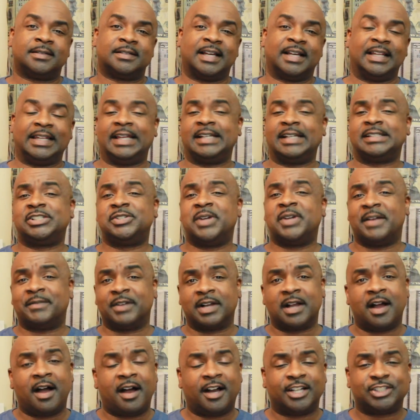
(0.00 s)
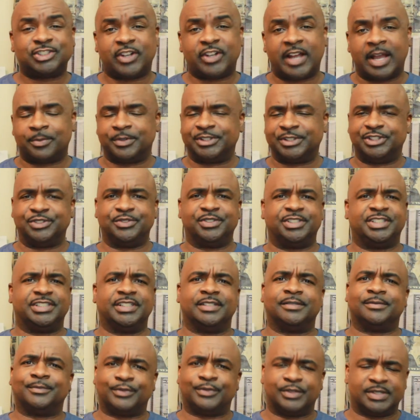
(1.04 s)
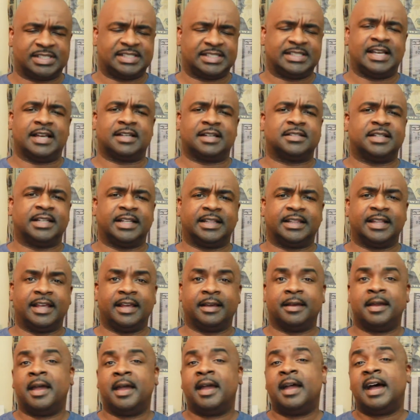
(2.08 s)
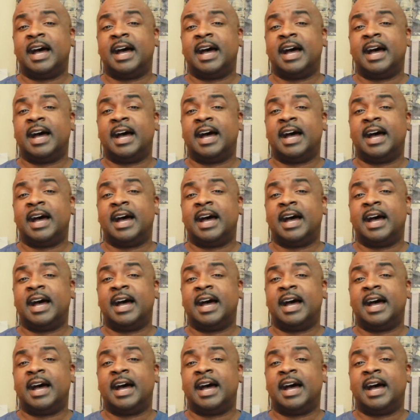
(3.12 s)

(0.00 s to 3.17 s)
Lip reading: Unless you have a contract, which you shouldn't for sex or anything.